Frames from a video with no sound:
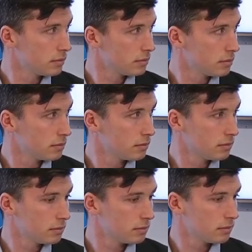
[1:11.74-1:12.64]

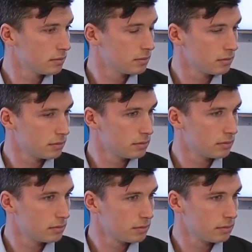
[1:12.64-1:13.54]

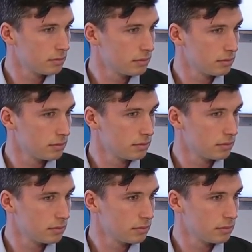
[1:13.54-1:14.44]

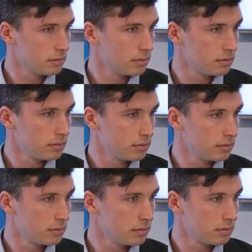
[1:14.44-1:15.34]

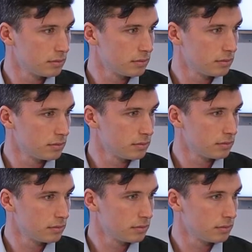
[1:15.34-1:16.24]

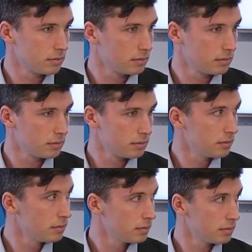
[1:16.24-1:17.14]

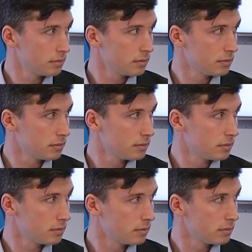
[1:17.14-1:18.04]

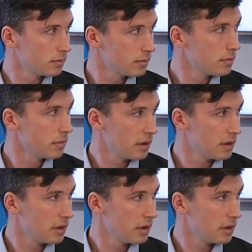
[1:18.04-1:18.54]
This person isn't speaking.